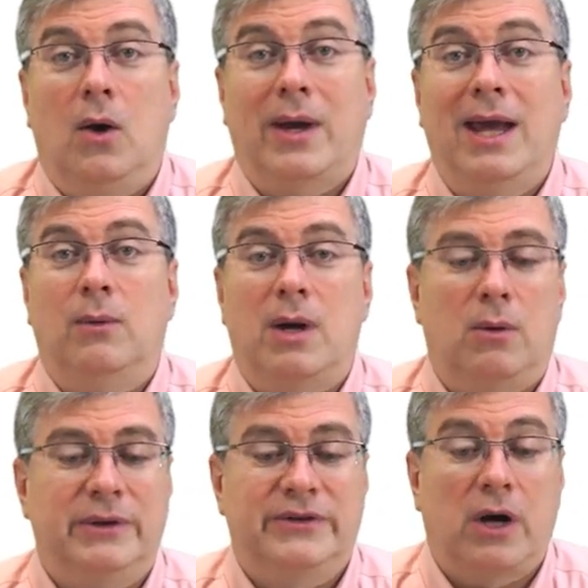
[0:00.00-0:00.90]
Okay, we
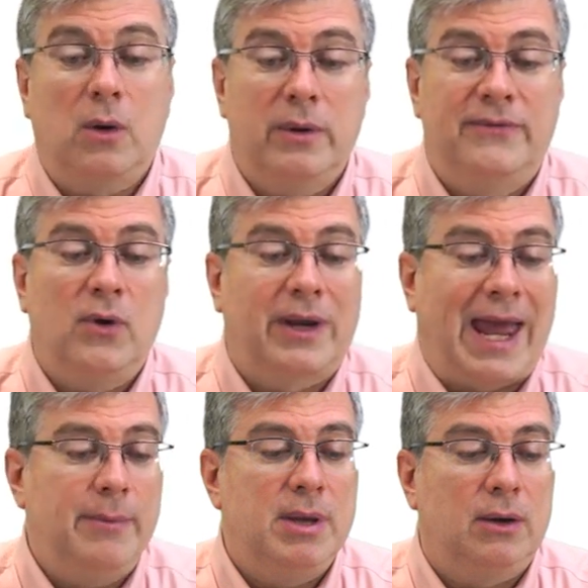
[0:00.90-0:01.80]
always start with
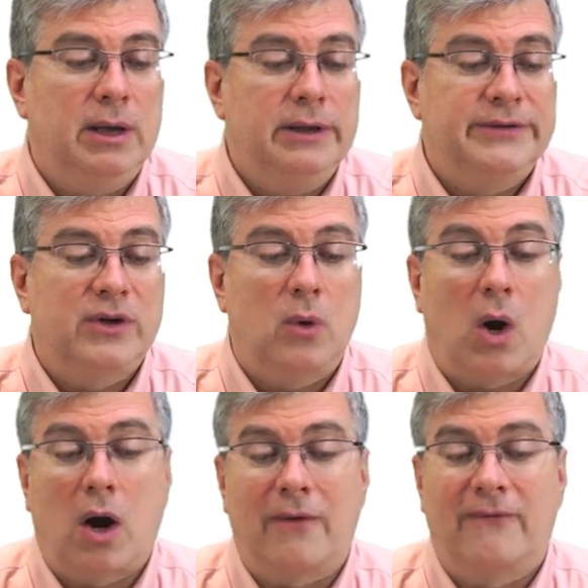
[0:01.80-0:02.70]
vocabulary. So
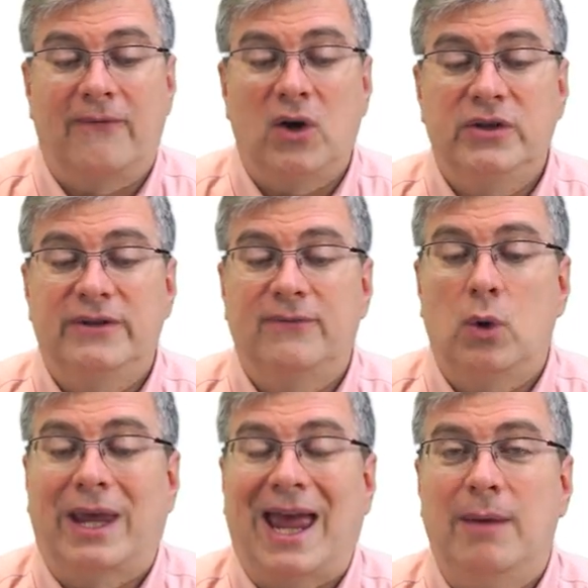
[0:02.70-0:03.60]
our first
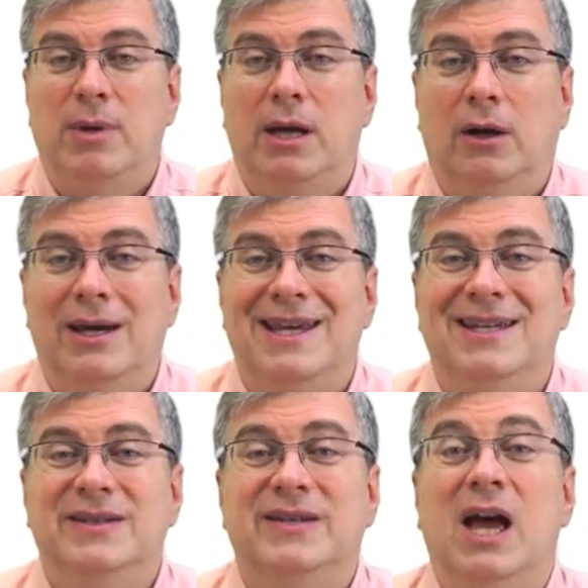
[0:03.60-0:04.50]
vocabulary
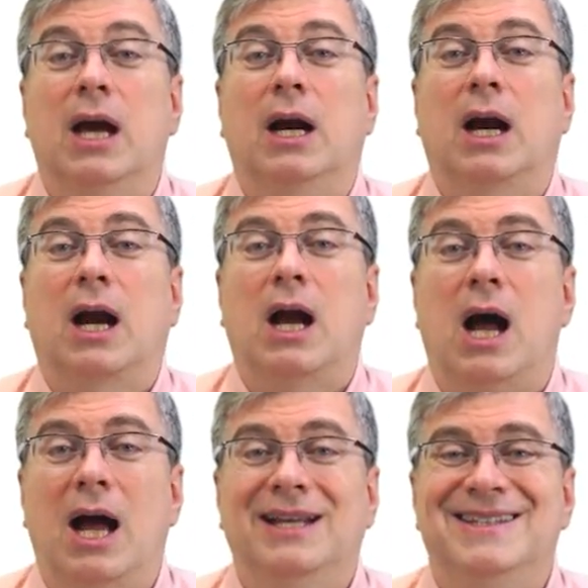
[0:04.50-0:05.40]
is
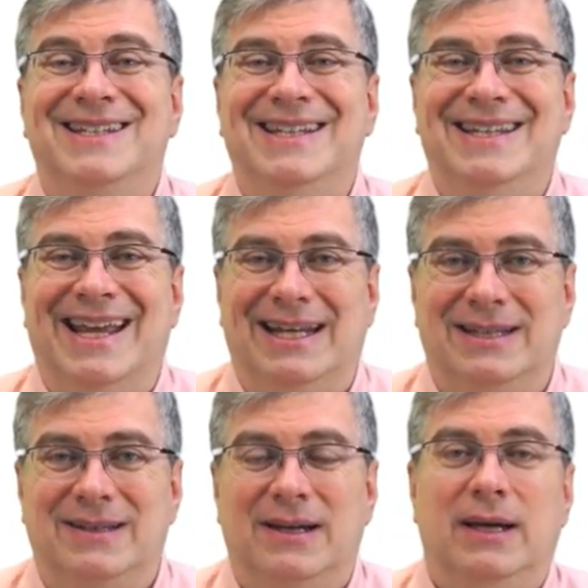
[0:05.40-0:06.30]

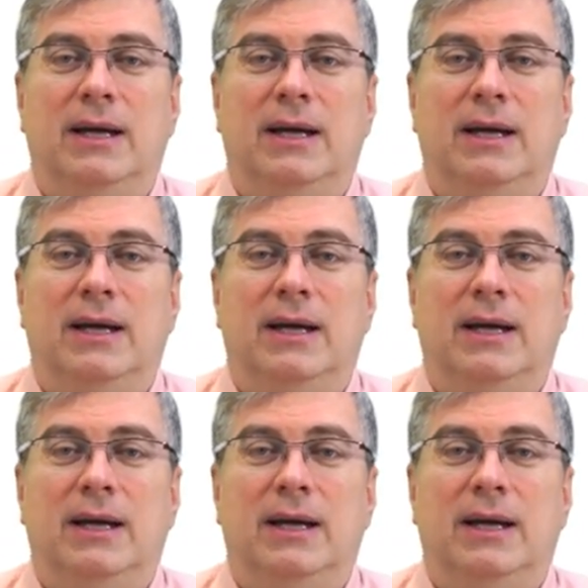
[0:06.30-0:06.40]
continent.